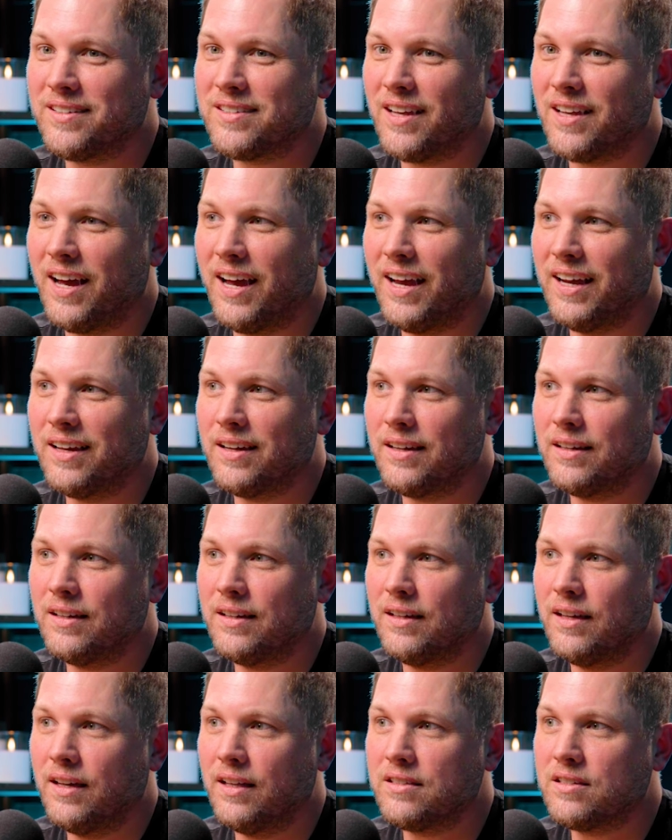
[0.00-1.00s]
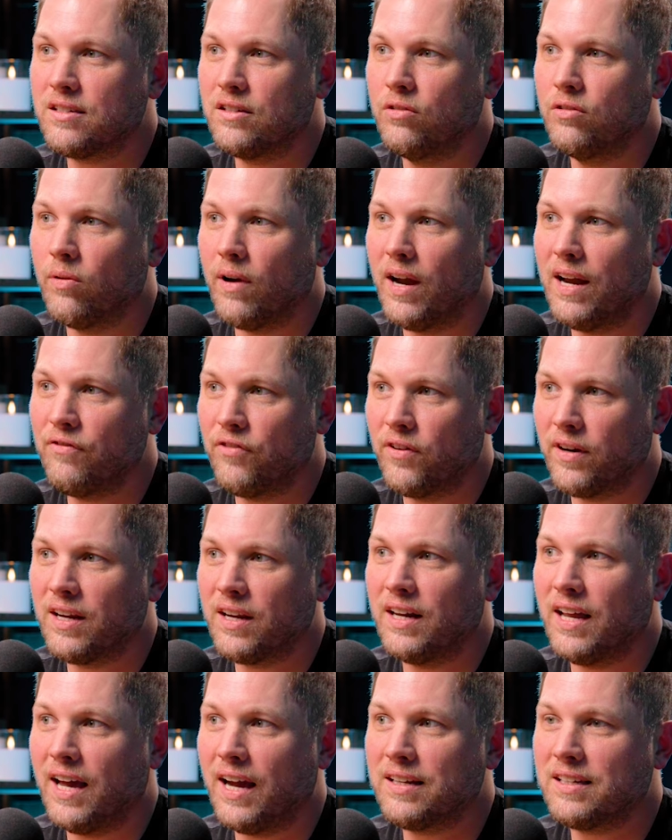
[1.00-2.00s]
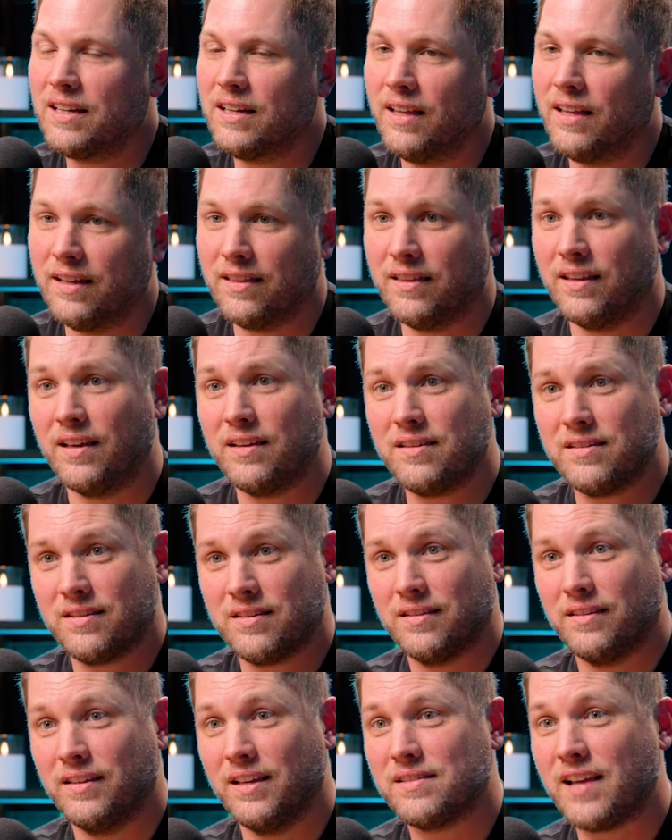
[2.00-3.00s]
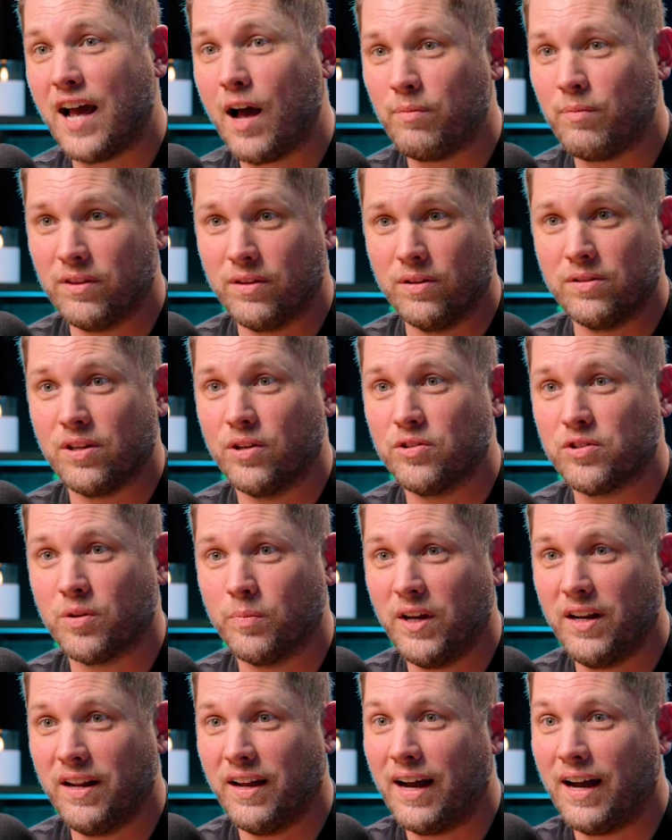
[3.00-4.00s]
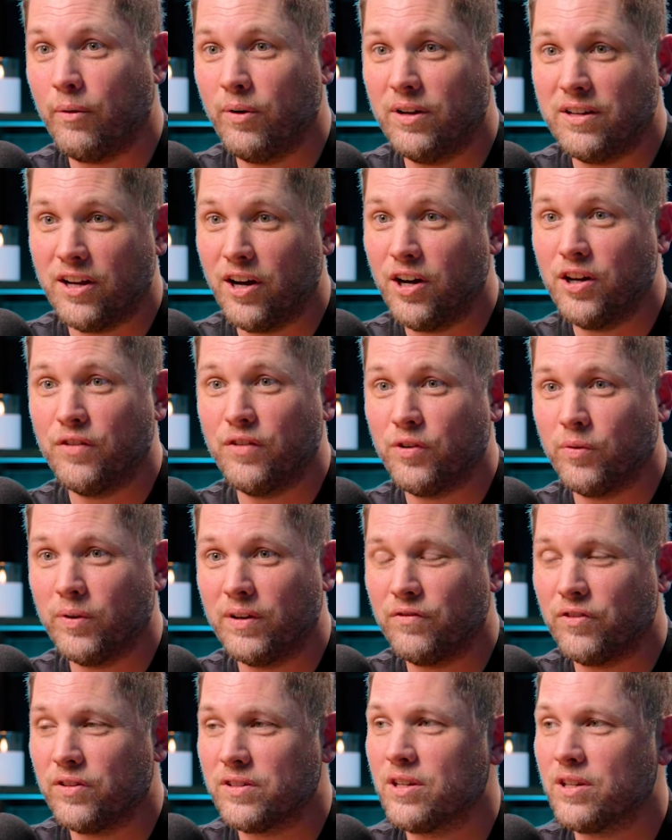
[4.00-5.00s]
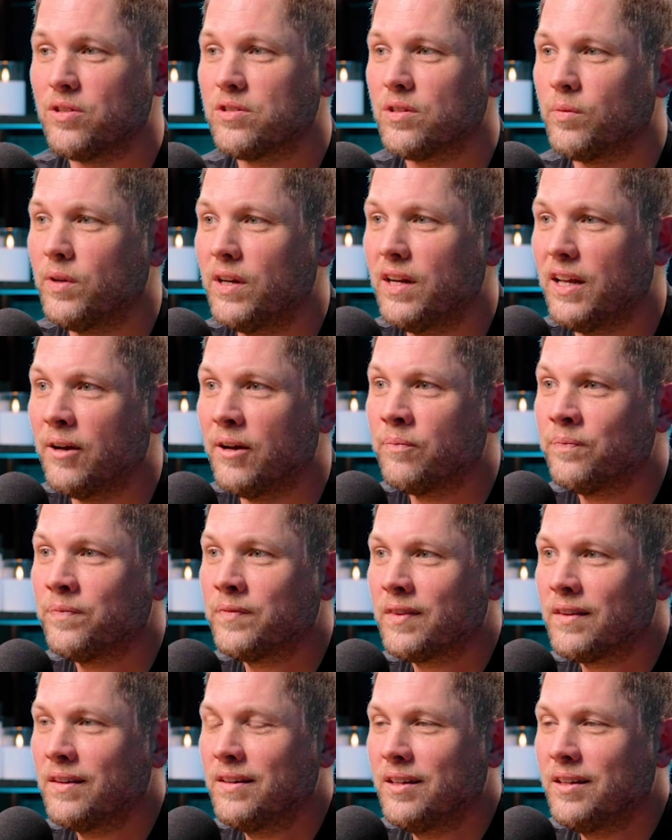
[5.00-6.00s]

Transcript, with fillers: It's like it's great for connecting, like this. This happened mm-hmm. through social media. Yeah. I wouldn't know you if it wasn't for social media.